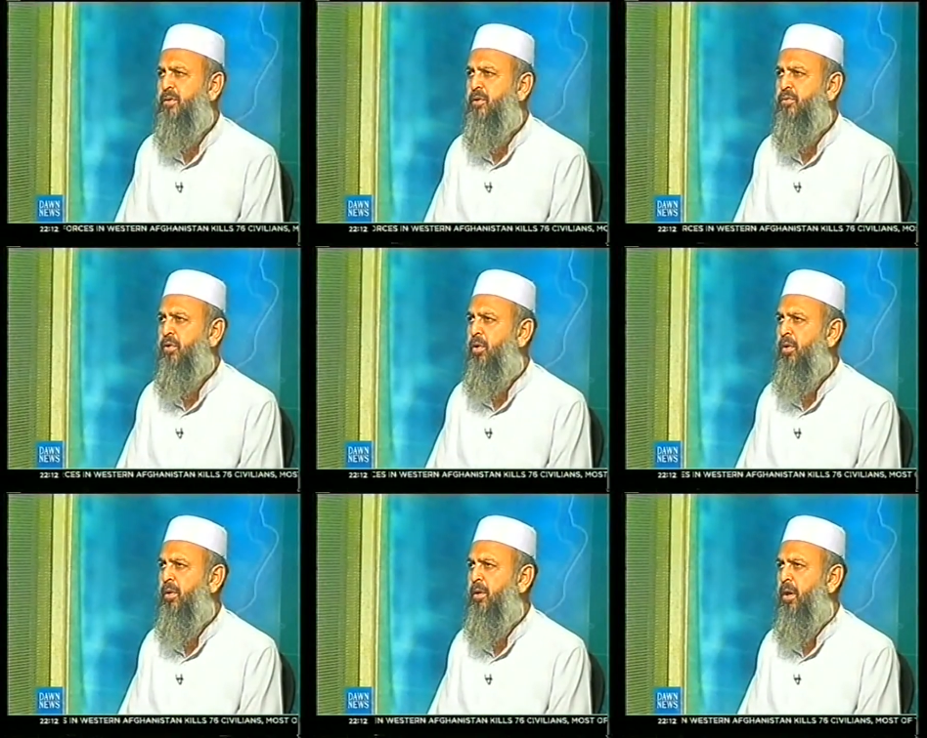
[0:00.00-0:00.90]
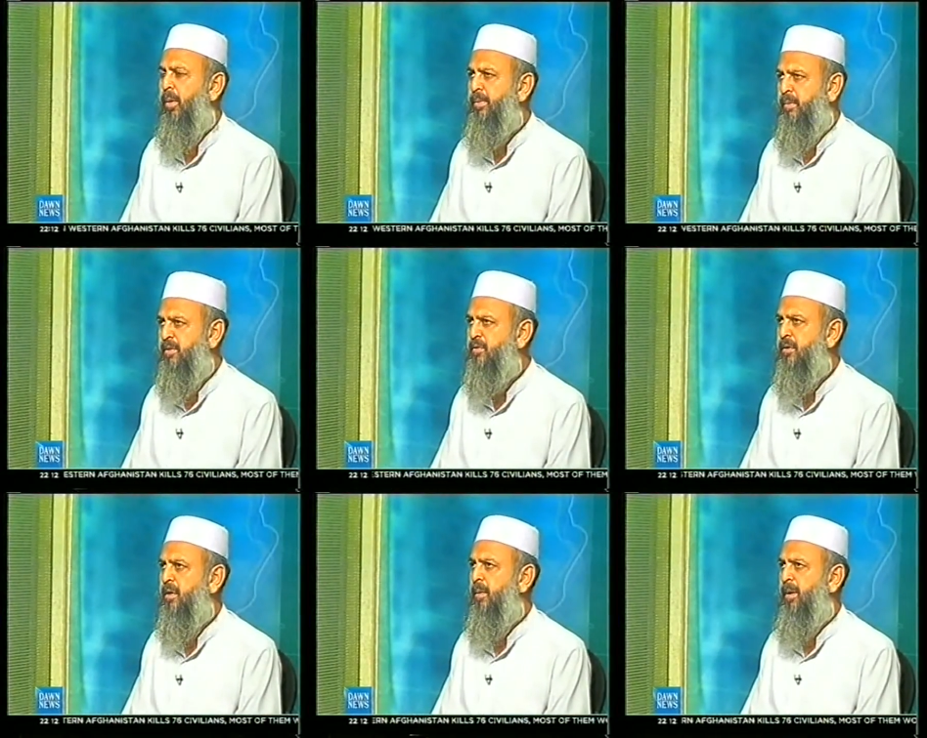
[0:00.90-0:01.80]
at all
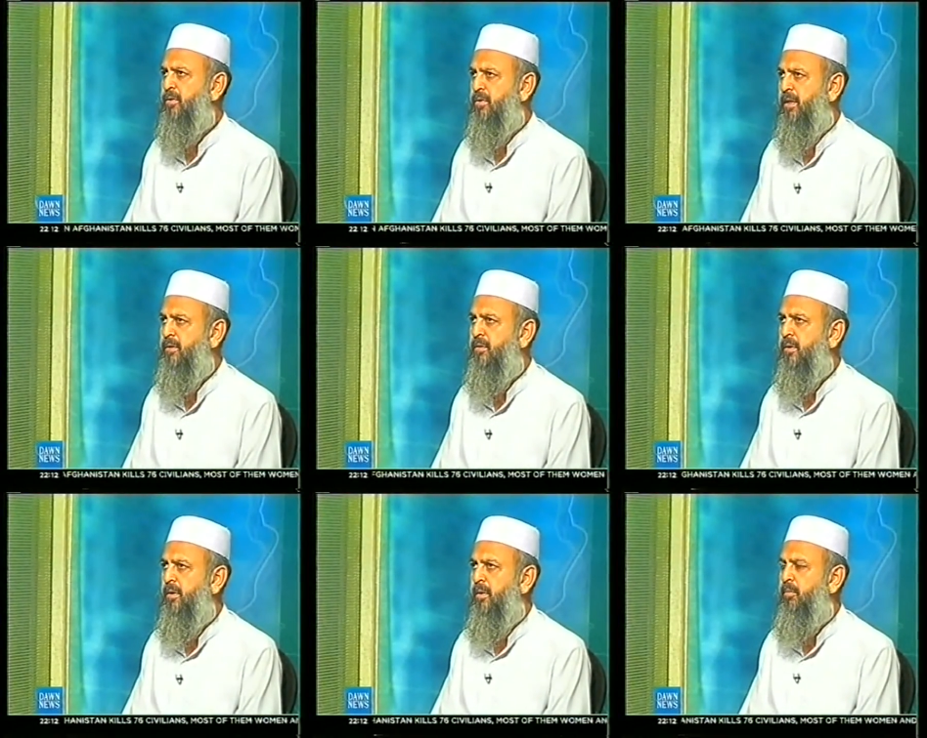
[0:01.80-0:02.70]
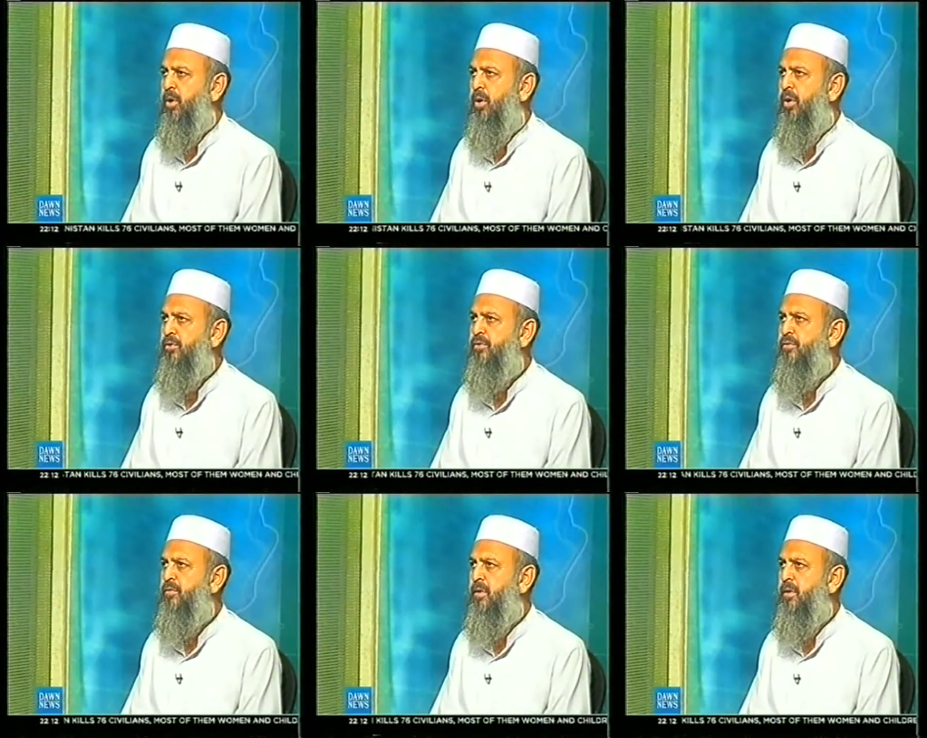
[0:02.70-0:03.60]
optimistic about it,
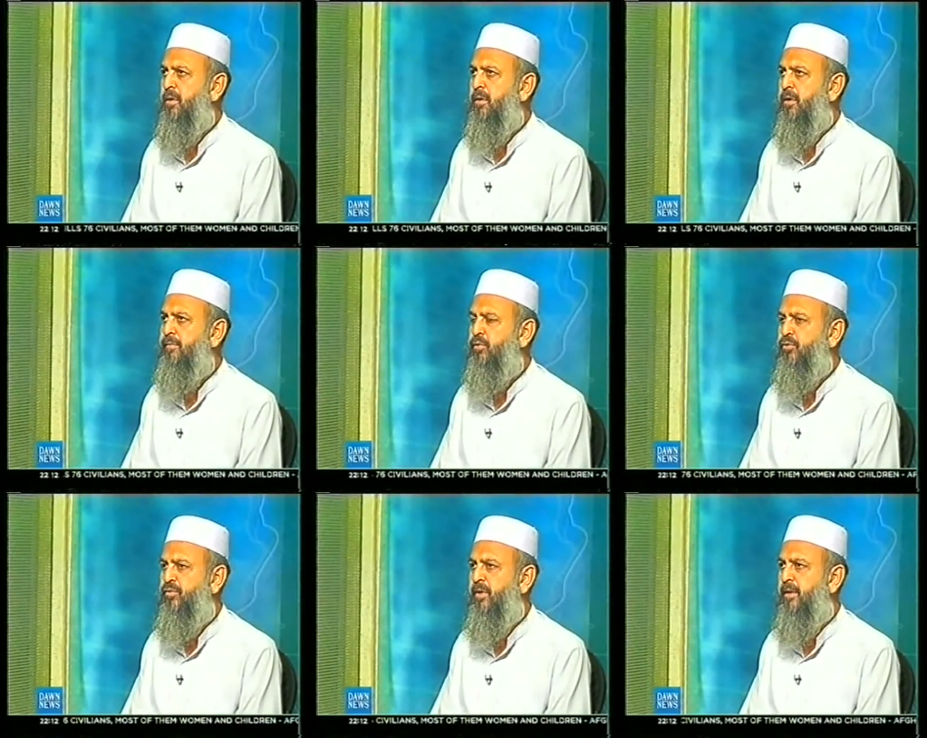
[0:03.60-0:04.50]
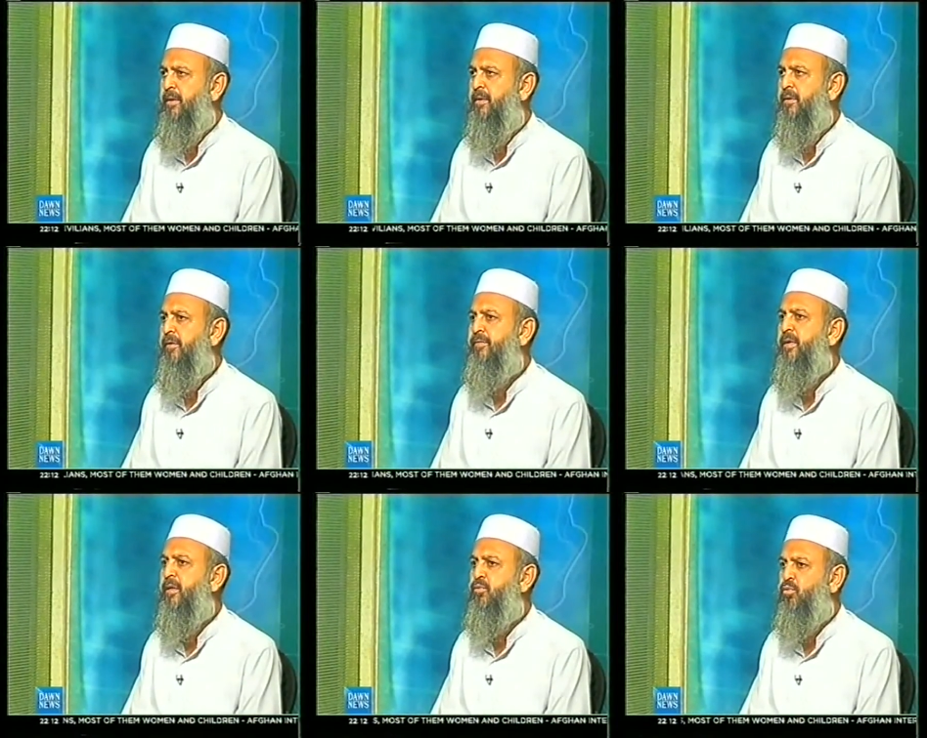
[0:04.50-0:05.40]
because if you say that if the
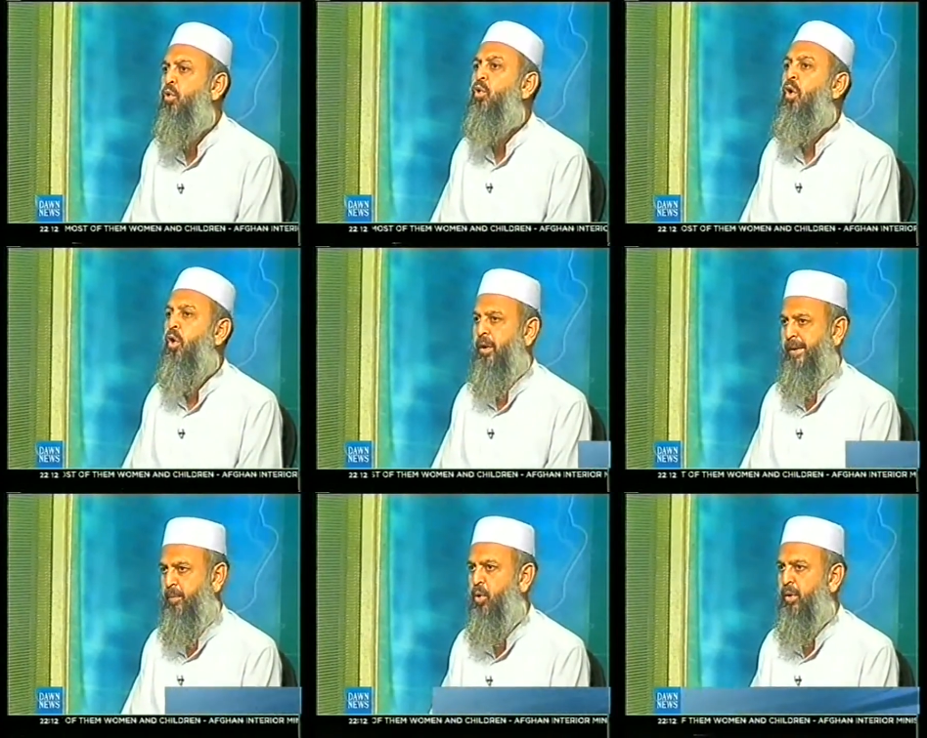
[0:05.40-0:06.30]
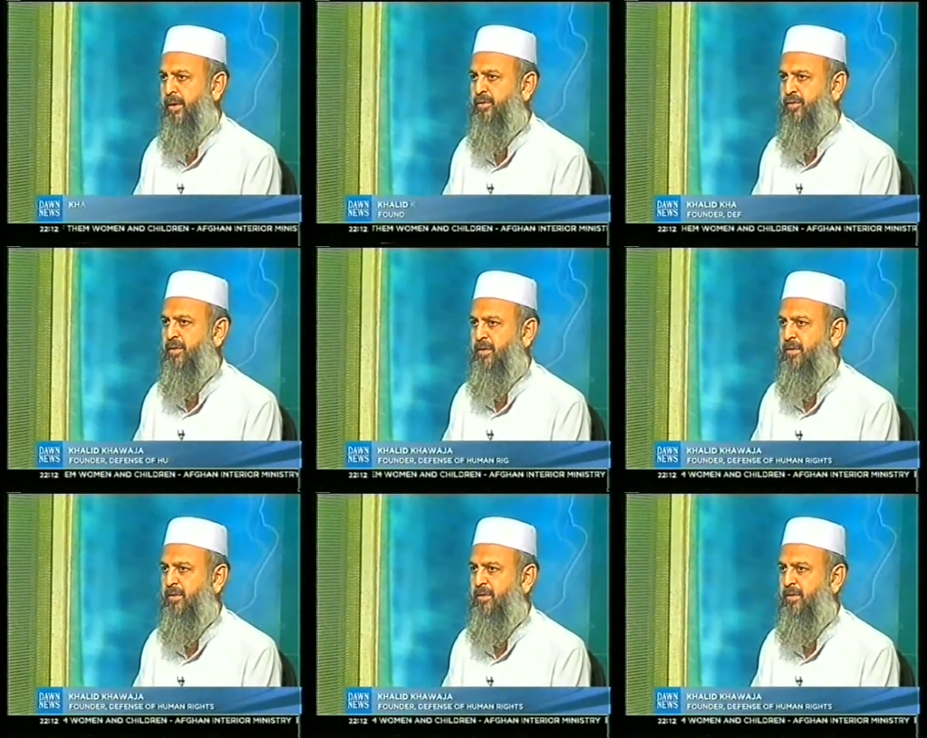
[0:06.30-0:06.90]
so-called democracy